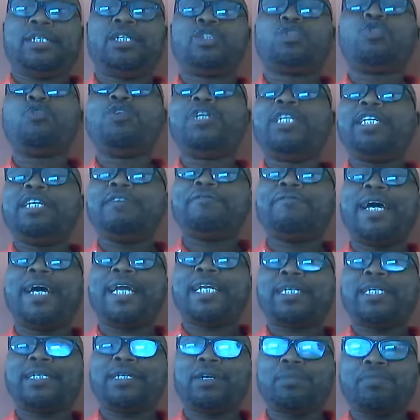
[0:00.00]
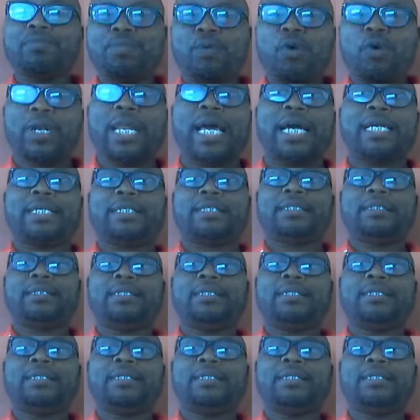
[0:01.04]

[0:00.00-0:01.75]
to defend Poland